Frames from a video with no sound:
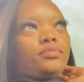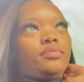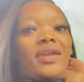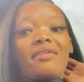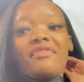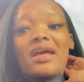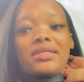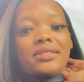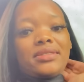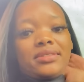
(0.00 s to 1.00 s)

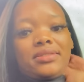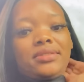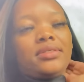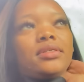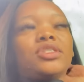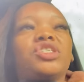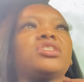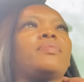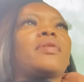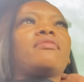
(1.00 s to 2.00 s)
Breakfast.
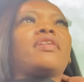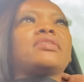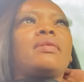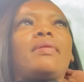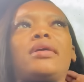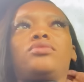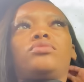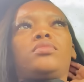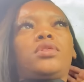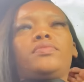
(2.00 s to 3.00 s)
Chinchi breakfast abandum.